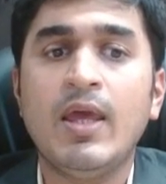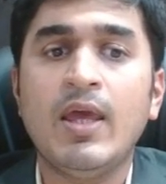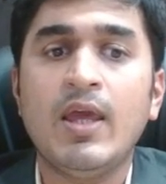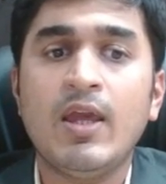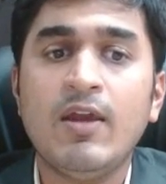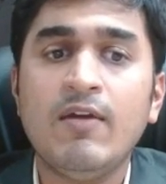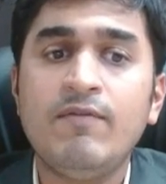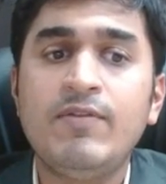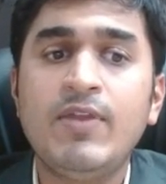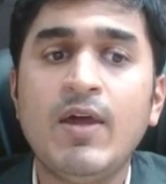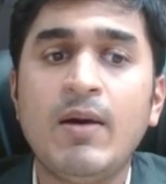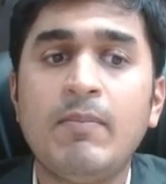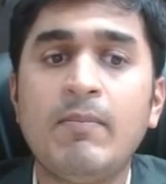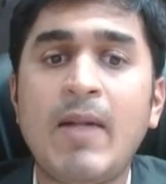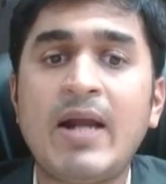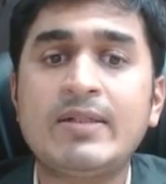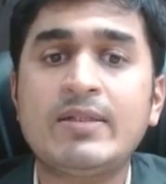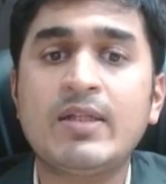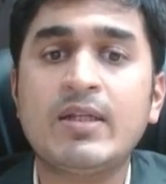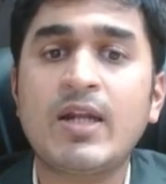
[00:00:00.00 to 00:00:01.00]
If the
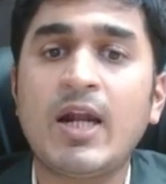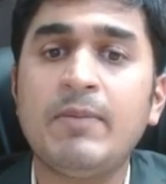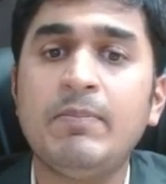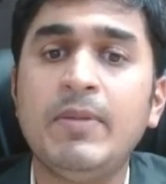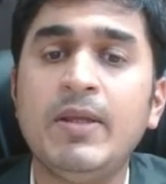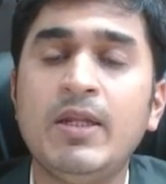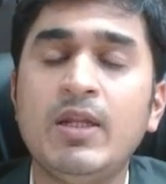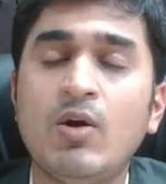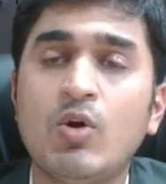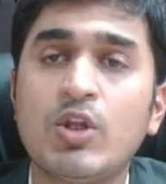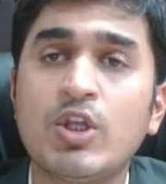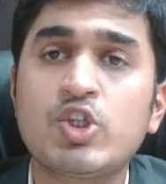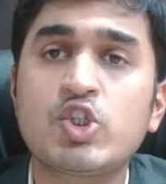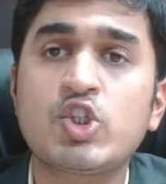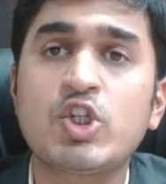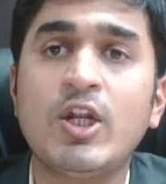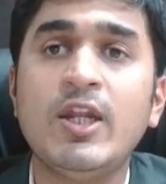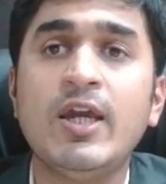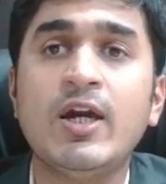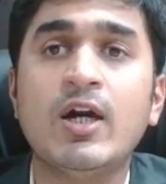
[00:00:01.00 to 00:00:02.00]
matter had been
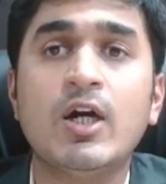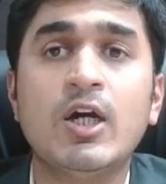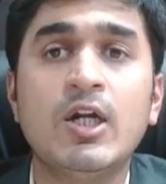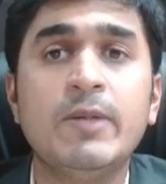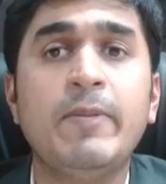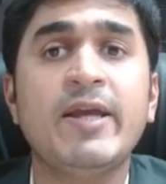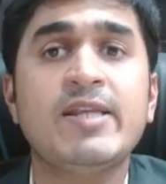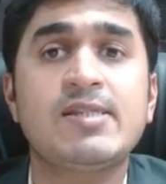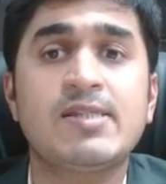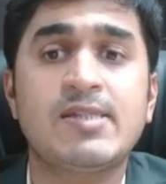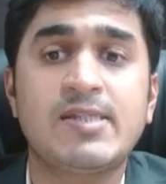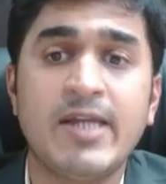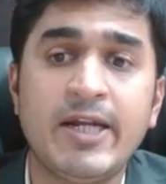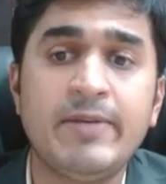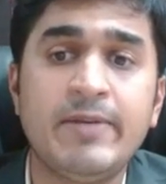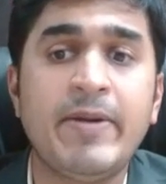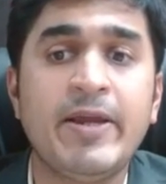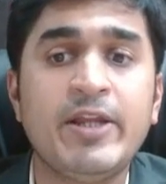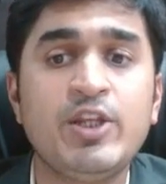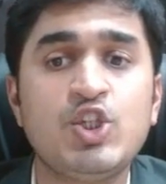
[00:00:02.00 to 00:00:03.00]
originally heard by state
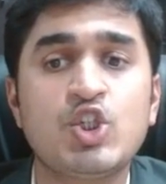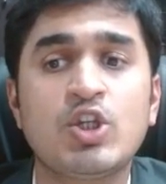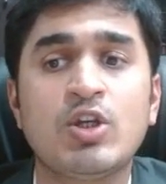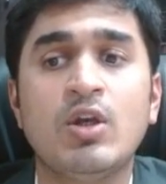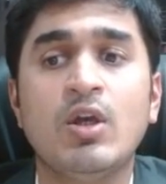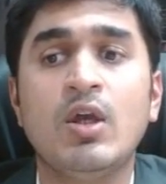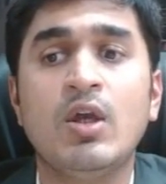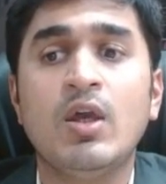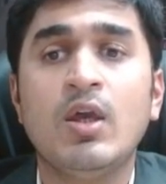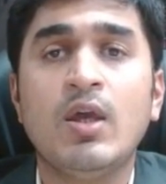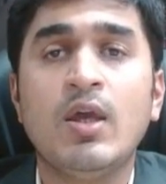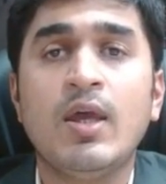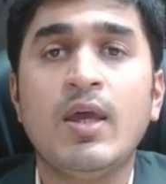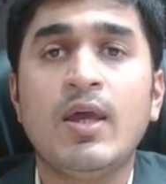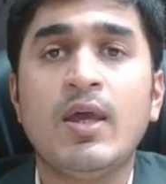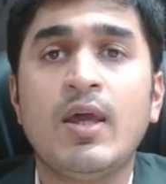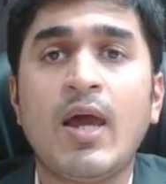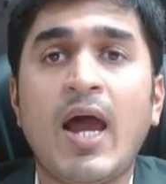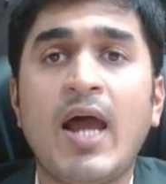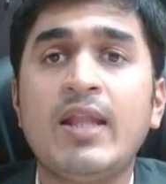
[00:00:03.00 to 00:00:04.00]
bench
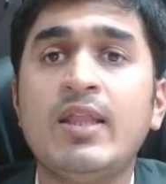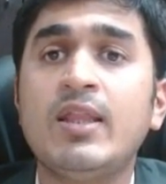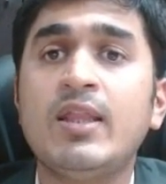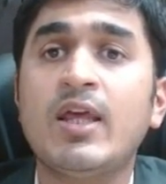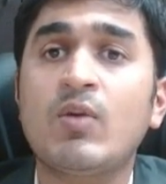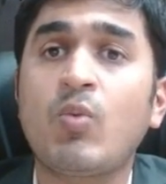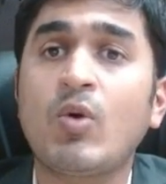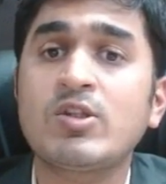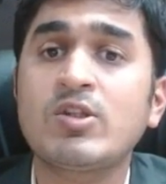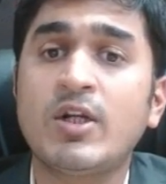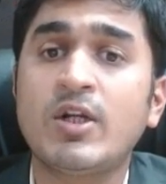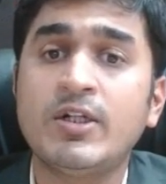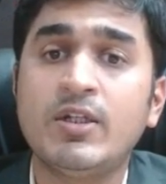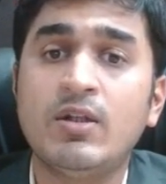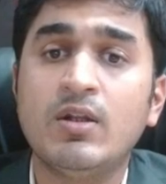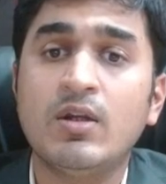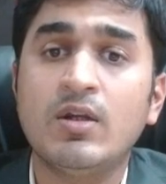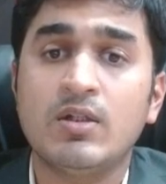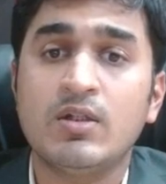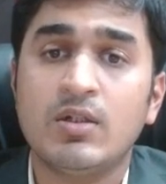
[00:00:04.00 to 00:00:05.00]
and there was
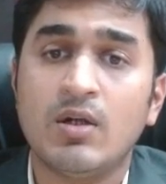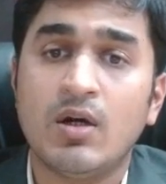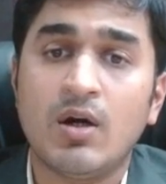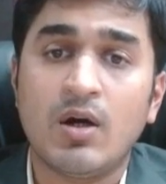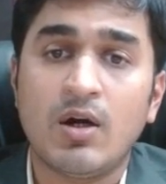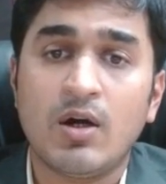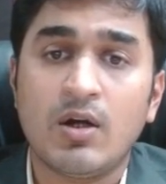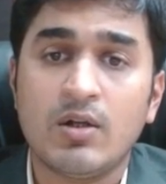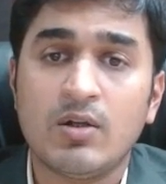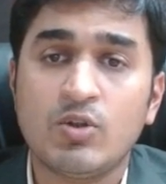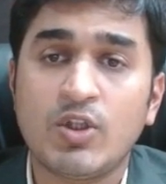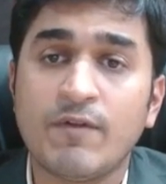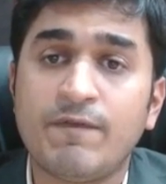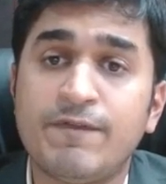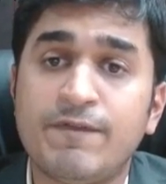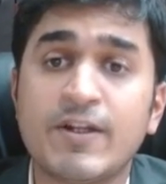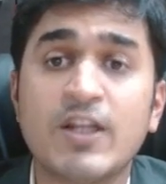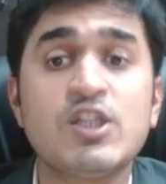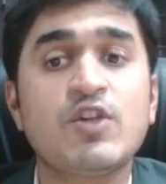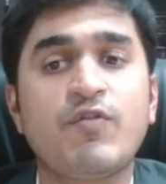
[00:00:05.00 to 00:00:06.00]
a
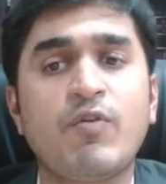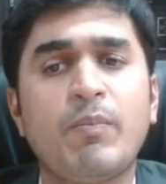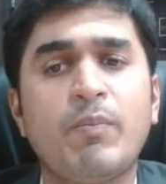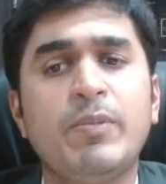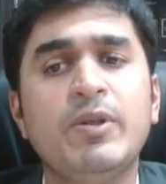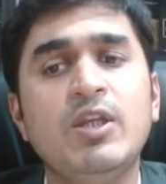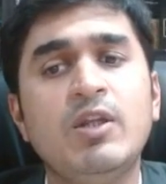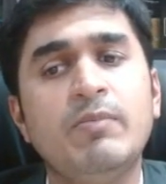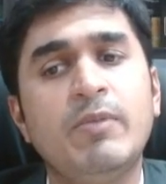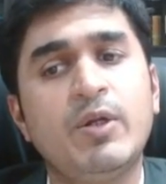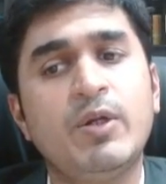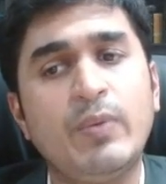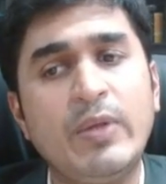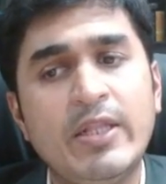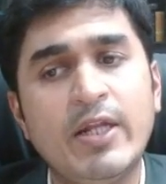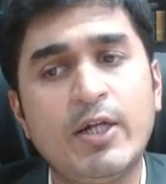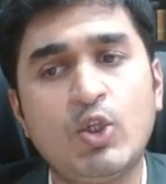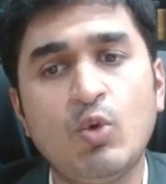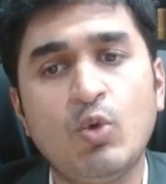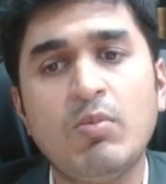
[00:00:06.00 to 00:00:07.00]
difference of opinion between
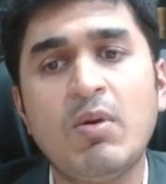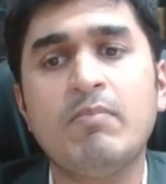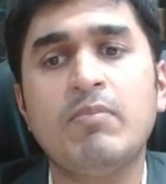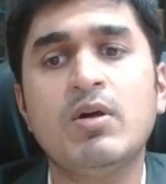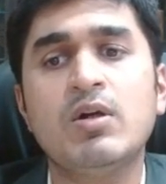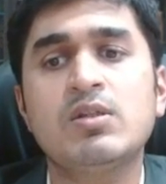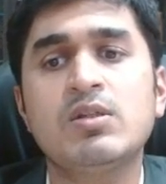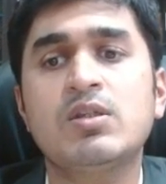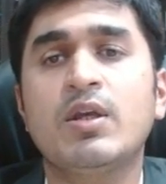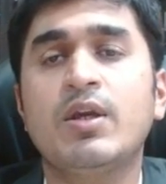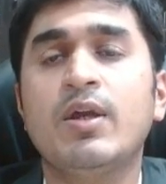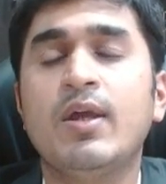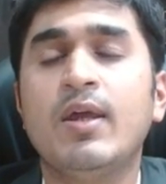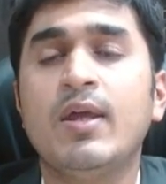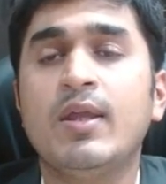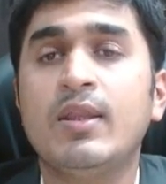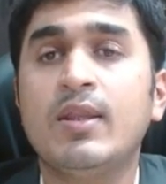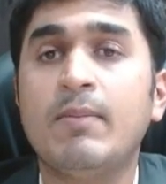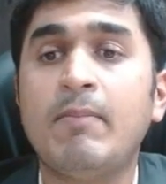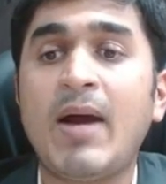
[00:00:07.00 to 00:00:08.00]
the two members,
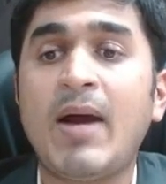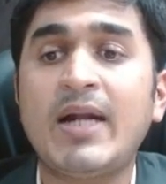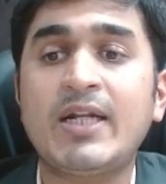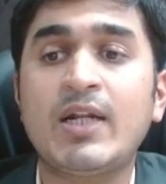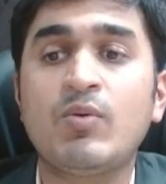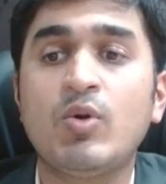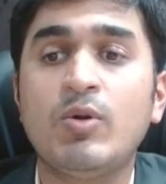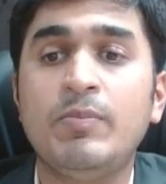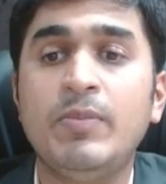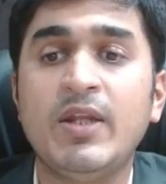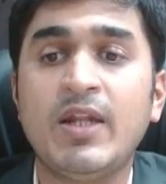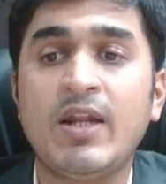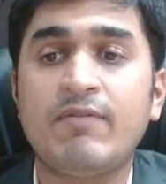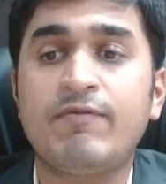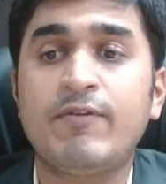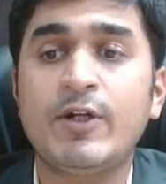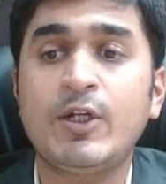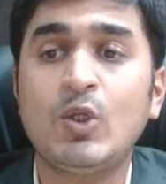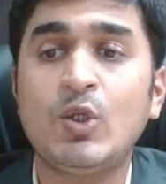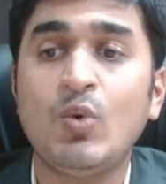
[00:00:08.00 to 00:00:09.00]
the matter would be
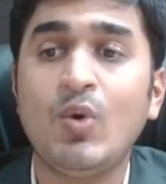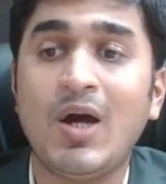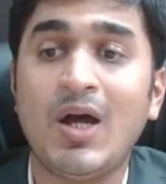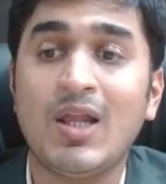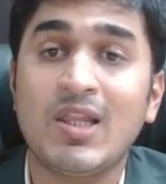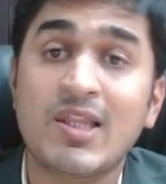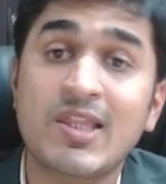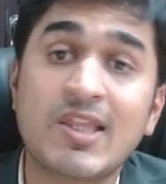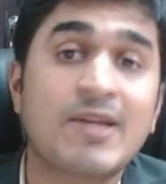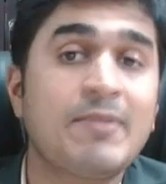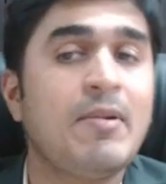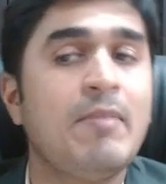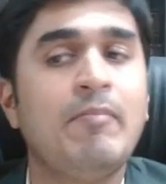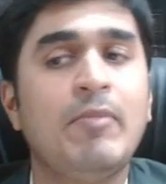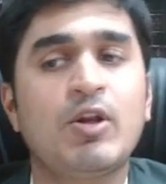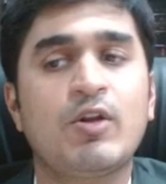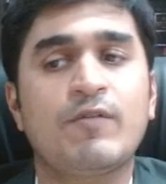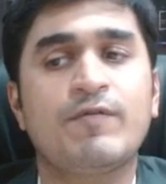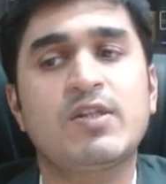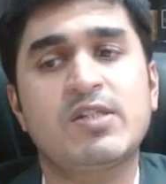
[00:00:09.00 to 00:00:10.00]
referred to another member
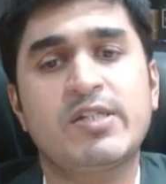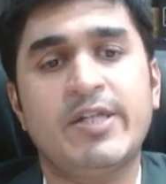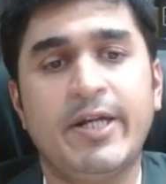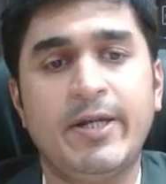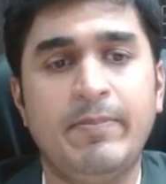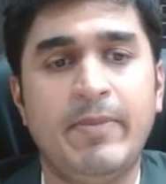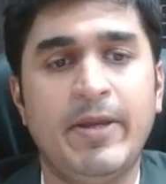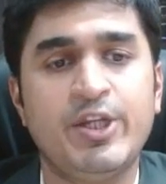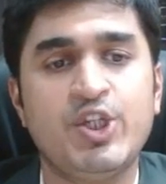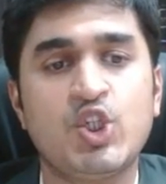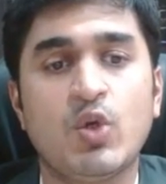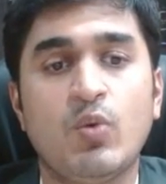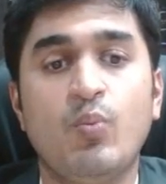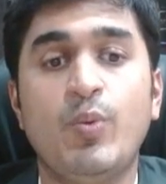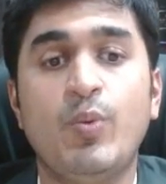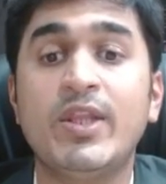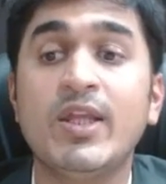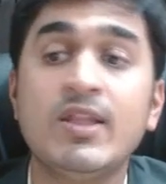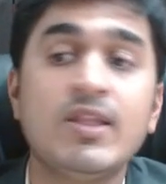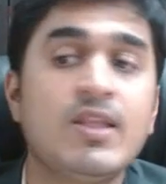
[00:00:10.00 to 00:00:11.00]
of the state bench
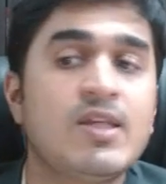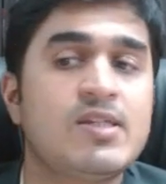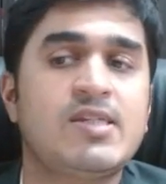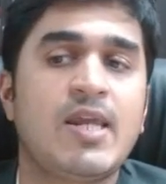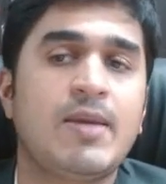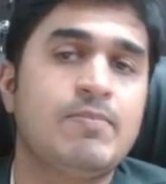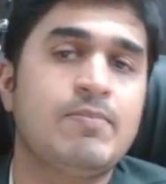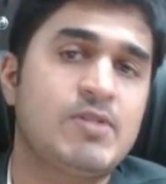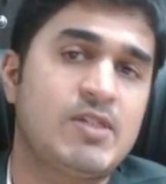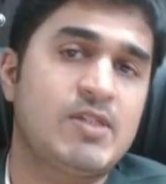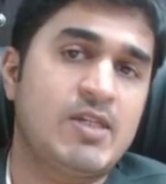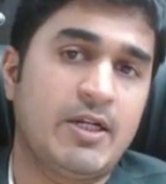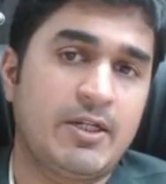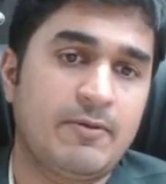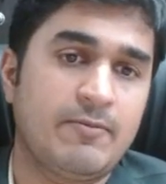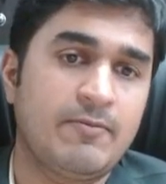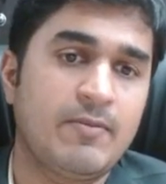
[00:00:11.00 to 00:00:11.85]
within the same state.